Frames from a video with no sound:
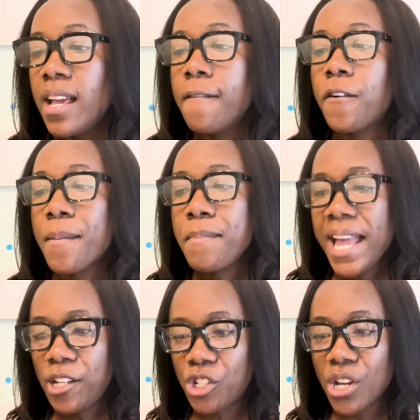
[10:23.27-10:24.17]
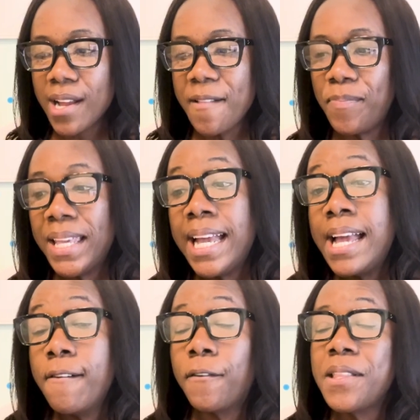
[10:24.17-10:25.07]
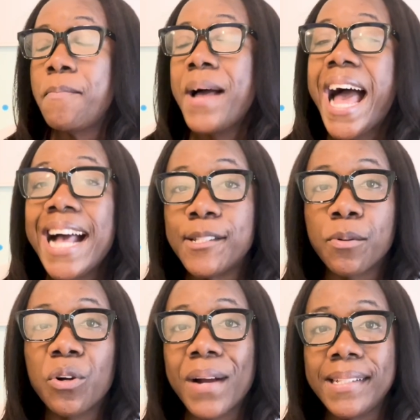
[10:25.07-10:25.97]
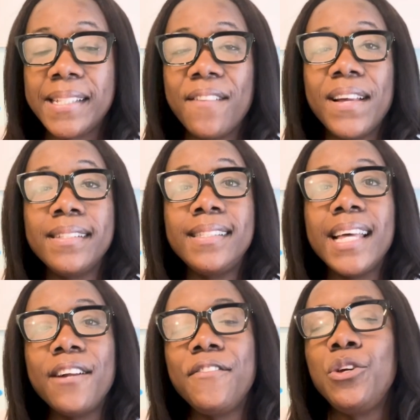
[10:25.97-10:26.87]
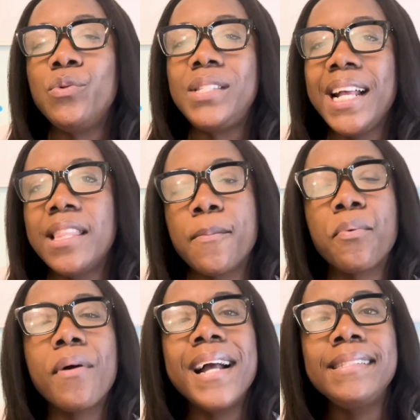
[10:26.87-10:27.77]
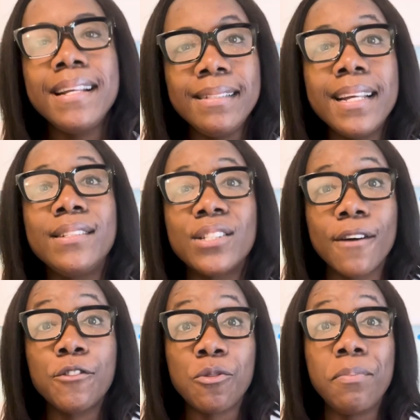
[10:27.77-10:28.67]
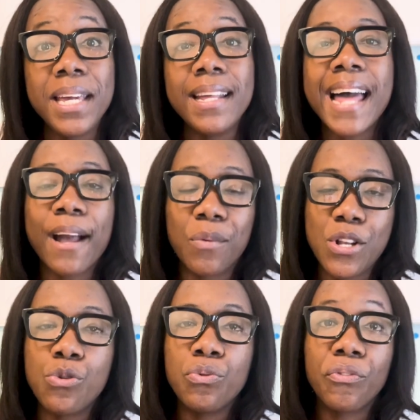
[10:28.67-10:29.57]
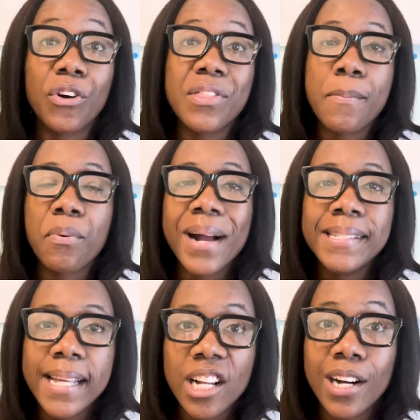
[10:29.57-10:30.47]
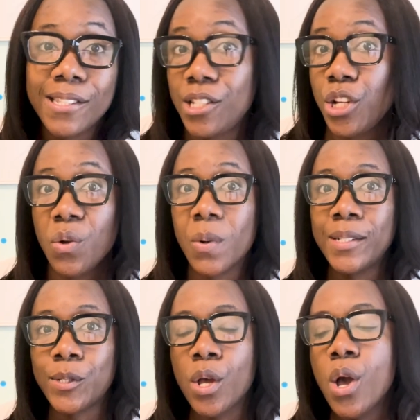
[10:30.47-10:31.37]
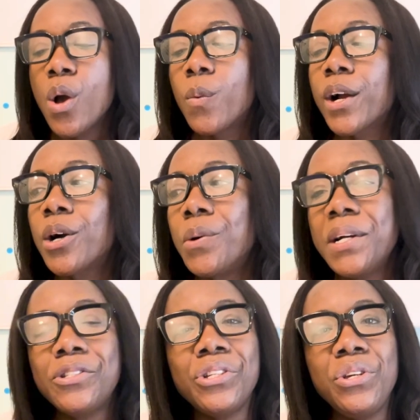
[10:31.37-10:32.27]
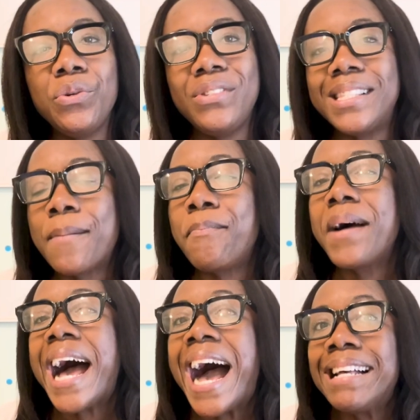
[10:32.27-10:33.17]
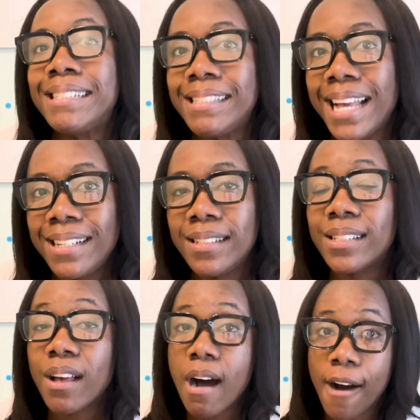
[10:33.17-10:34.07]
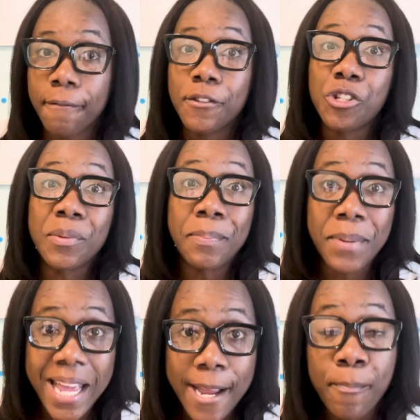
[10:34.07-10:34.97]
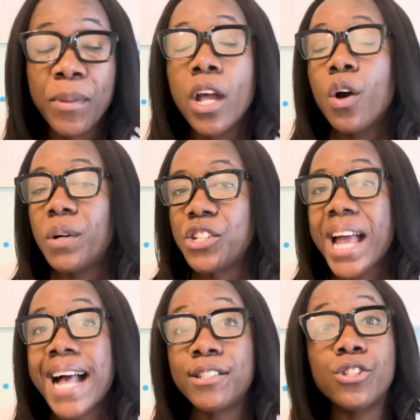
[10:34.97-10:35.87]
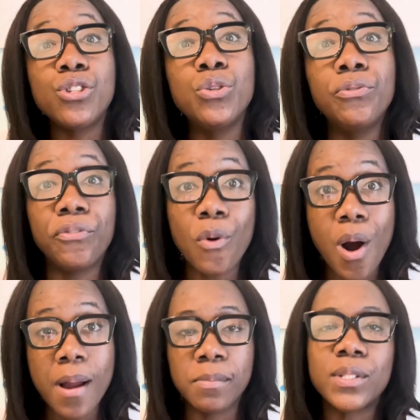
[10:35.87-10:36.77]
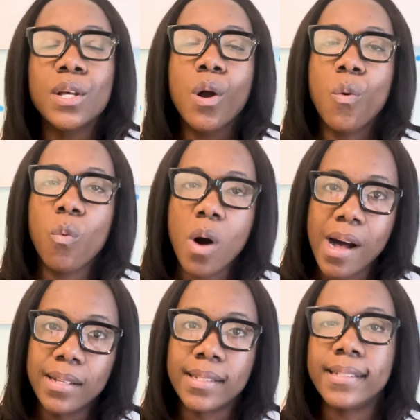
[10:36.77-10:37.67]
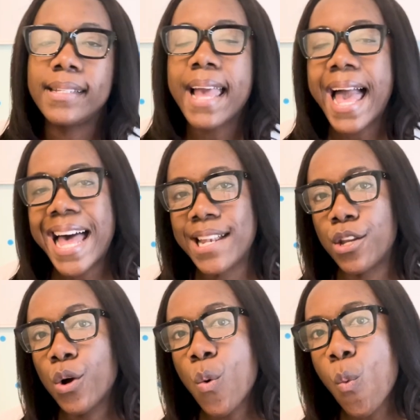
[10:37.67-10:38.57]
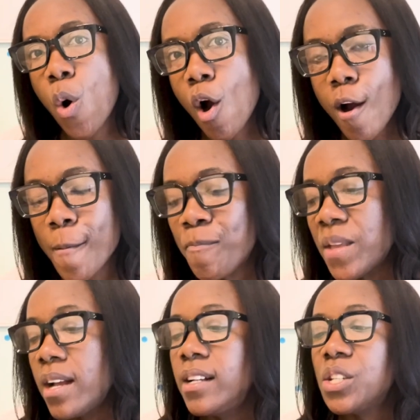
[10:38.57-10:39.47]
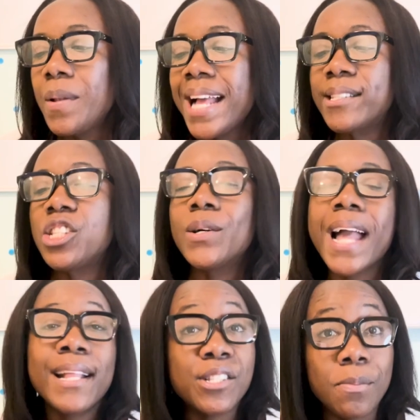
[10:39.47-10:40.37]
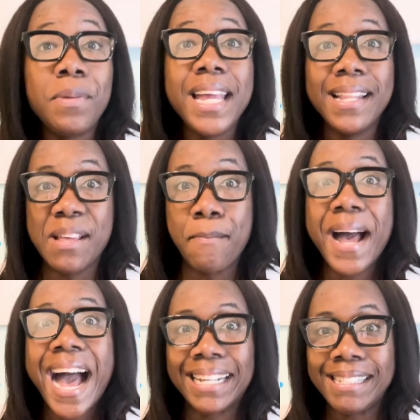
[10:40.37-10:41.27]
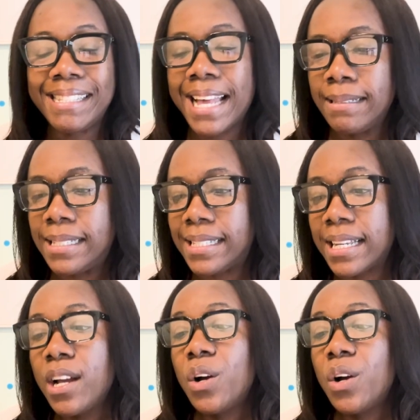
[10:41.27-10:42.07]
Formation. For the past progressive, instead of using the present tense of to be like we do for the present continuous, we're going to use the past tense of to be, which has two forms, was and were. So let's look at to be in the past tense.